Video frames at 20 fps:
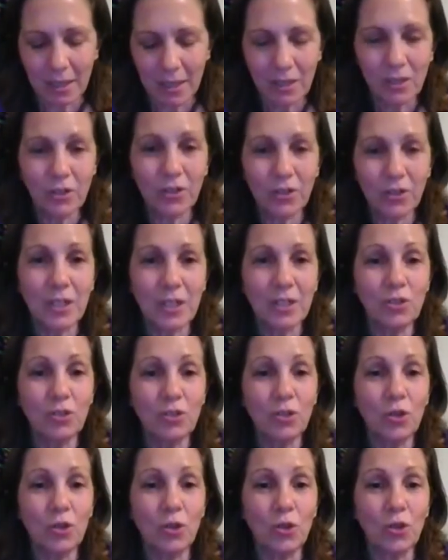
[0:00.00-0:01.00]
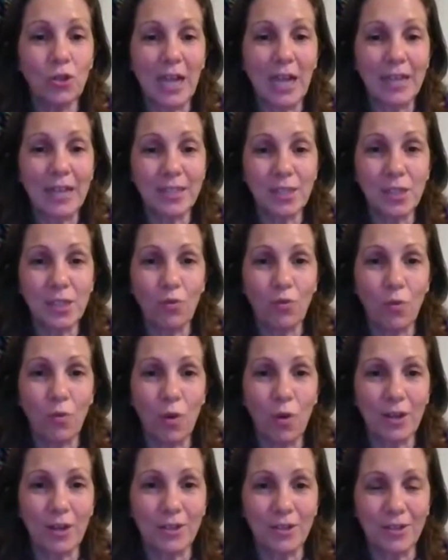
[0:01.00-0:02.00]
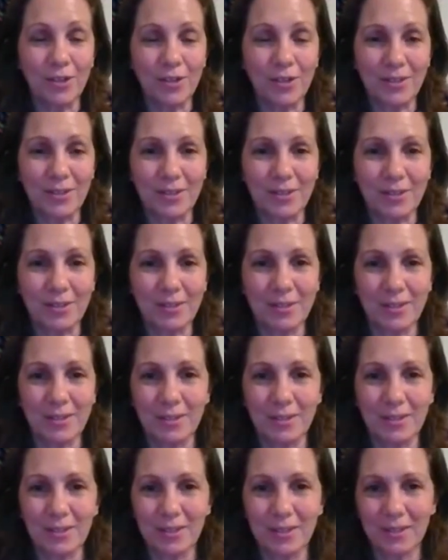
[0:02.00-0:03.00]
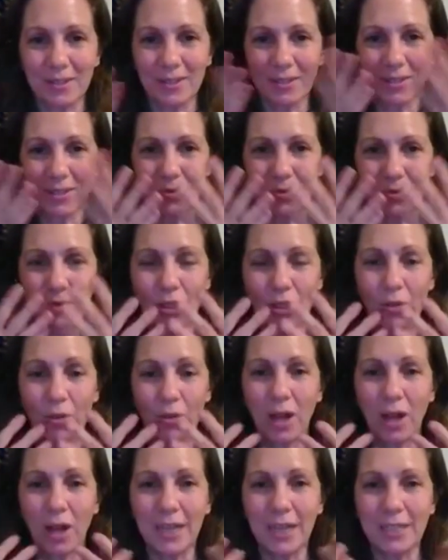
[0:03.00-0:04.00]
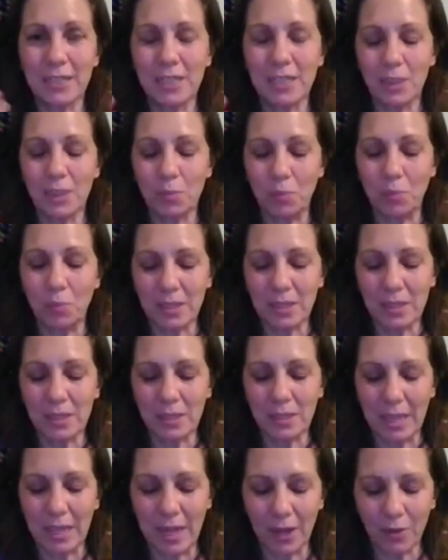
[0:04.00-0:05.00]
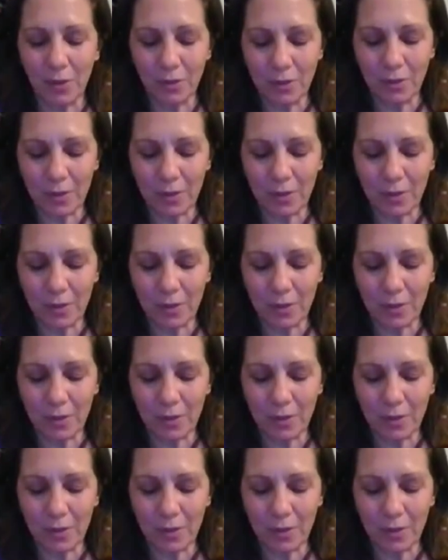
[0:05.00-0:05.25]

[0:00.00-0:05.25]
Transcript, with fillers: Look into your glass of water, your eyes spaced out.